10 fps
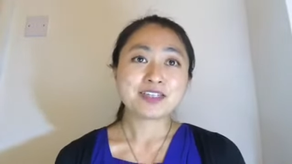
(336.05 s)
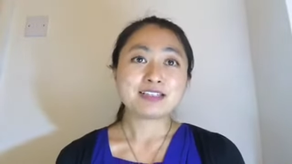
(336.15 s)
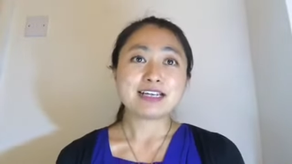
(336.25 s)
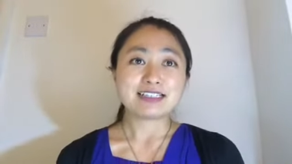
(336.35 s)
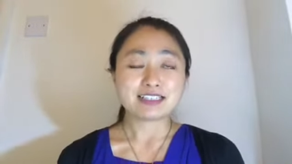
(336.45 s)

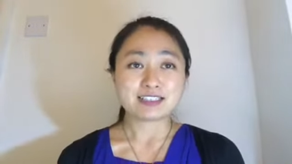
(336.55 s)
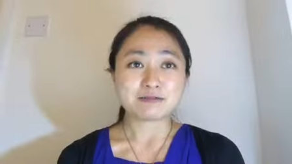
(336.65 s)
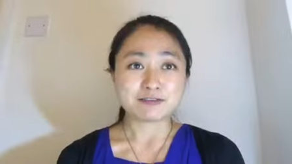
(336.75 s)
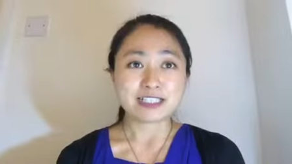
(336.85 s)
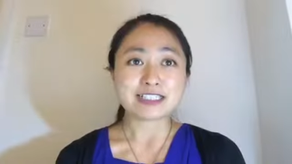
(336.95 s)
That is a
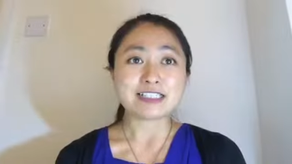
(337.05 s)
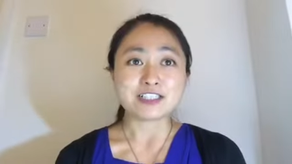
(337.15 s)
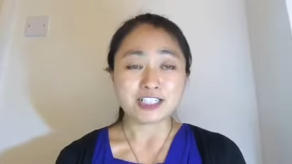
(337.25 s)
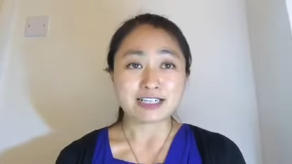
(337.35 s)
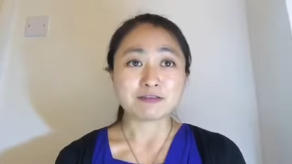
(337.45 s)
really
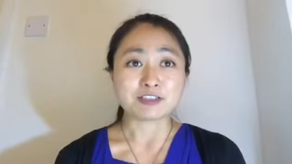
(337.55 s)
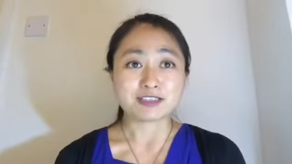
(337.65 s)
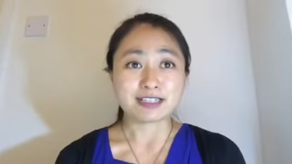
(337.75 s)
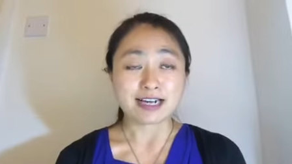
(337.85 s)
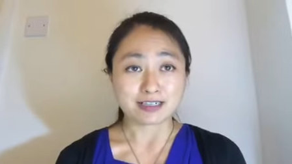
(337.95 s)
generous
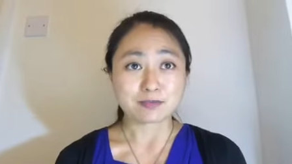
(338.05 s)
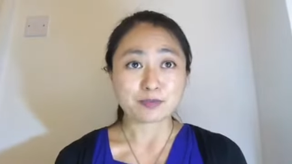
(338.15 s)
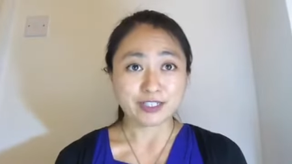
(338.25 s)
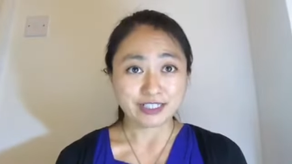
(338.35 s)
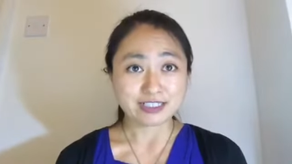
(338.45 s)
tax
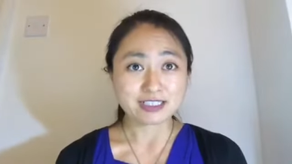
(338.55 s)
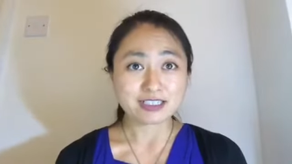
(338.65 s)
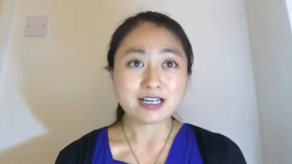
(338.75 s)
break.